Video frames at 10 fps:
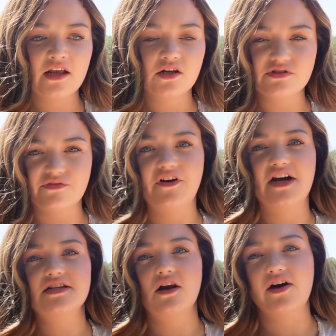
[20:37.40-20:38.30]
loads of
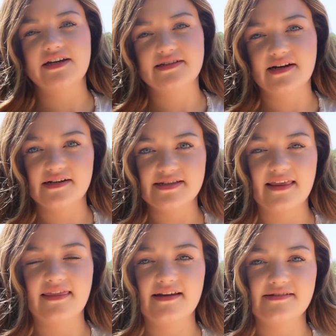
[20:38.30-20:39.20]
fertilizers
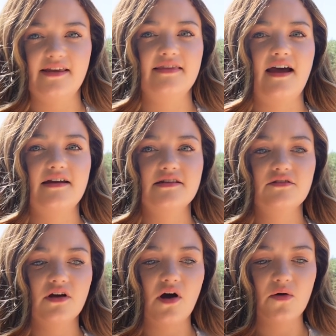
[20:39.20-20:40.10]
and things like that so
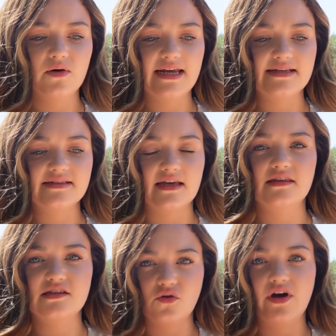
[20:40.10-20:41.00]
the goal is that
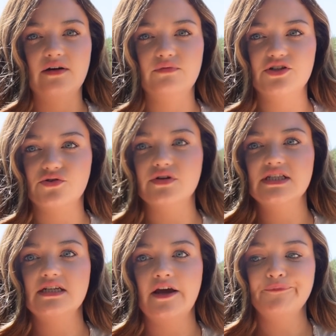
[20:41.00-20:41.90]
the soil will
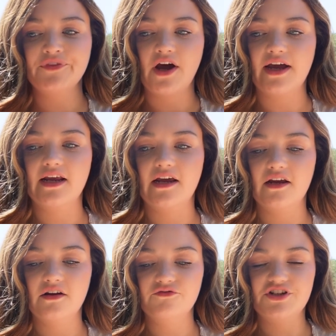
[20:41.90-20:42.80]
just kind of
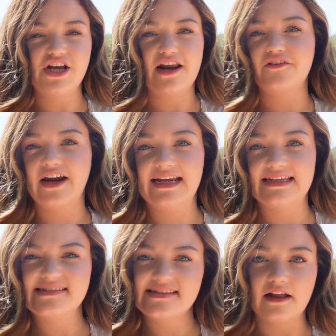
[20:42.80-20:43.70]
regenerate
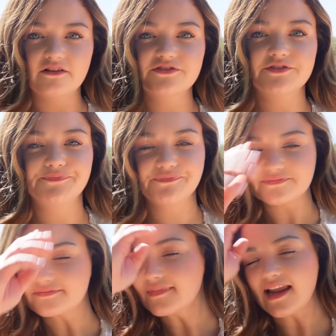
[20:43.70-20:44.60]
itself
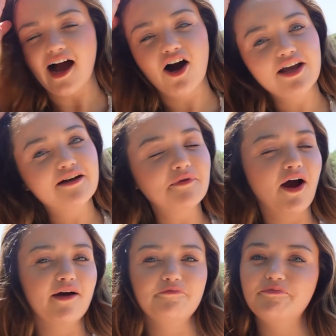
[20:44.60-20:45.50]
I am
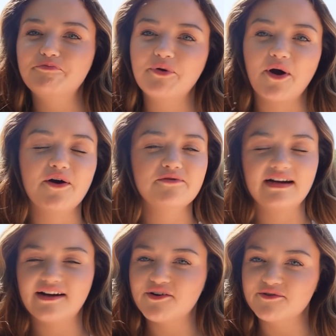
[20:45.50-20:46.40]
not a pro
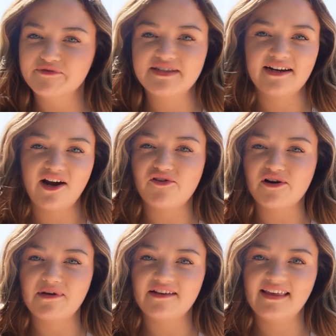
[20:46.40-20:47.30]
when it comes to knowing
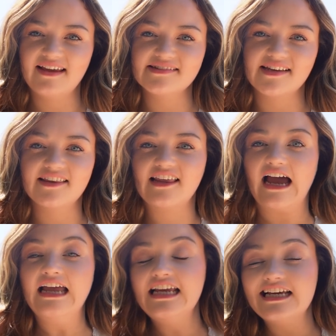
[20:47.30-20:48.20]
about things like
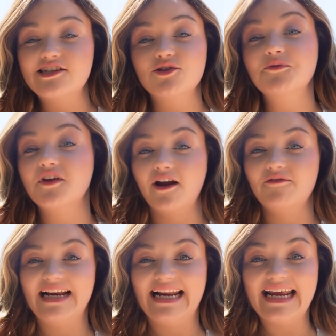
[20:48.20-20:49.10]
that. It's something I'm
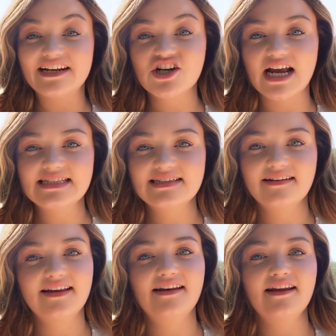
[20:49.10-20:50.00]
really
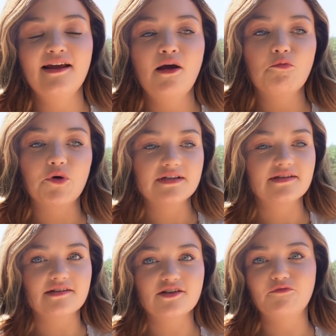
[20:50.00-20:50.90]
interested in, but it's
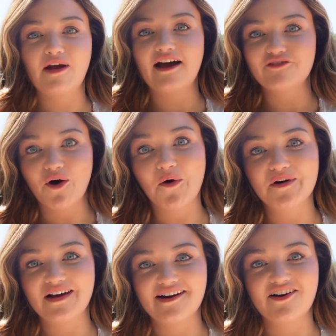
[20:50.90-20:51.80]
not something I have a whole
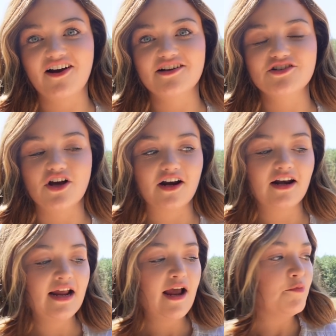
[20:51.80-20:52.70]
lot of knowledge on.
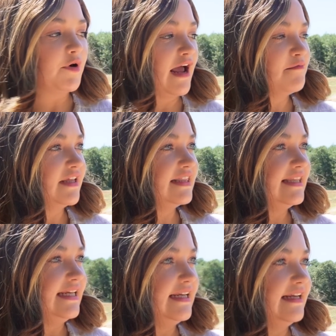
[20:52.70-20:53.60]
But um,
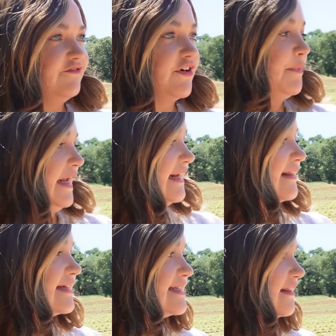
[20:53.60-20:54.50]
the verbena
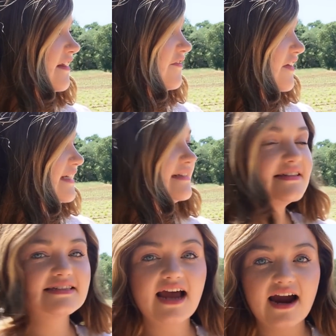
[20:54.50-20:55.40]
that's in the field
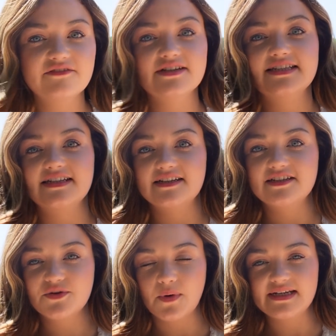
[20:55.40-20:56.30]
is harvested
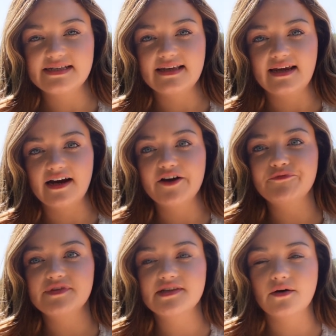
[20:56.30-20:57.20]
twice a year.
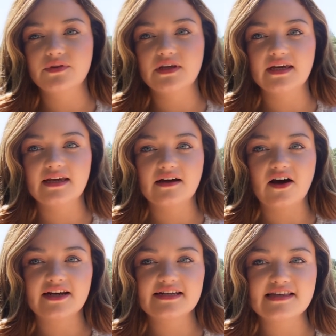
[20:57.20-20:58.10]
So the
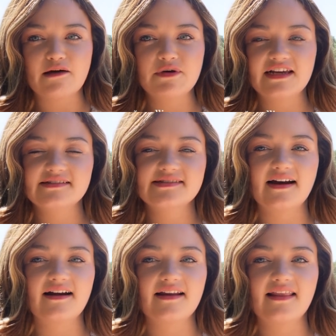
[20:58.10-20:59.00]
kind of saplings
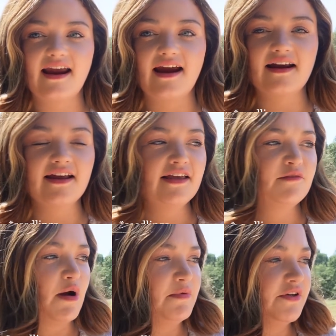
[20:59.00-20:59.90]
that are there,
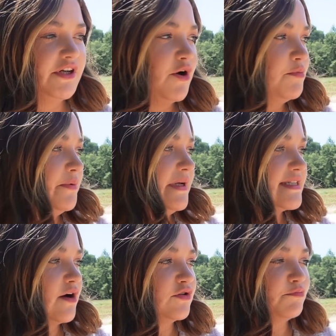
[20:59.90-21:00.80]
probably only a couple of
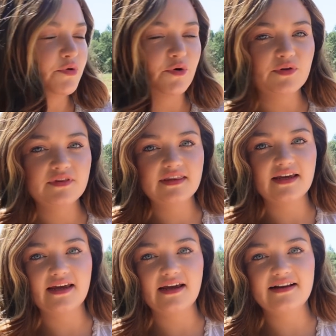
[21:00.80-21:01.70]
weeks old, but
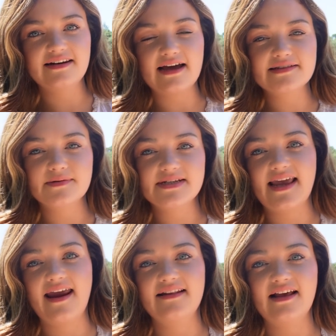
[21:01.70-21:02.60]
the lads were
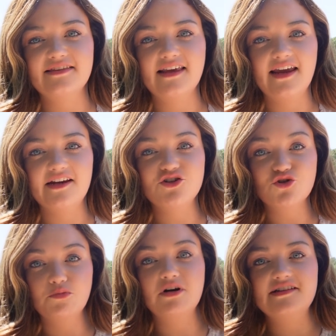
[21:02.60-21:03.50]
saying that they
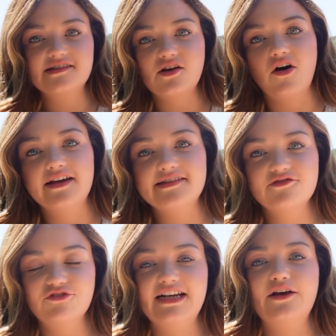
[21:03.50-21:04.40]
double in size
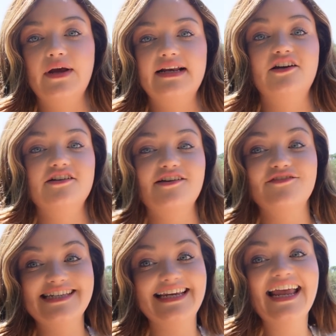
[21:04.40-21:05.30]
really quickly because
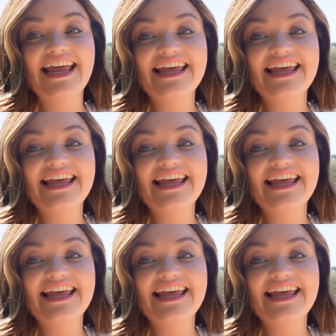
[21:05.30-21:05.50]
obviously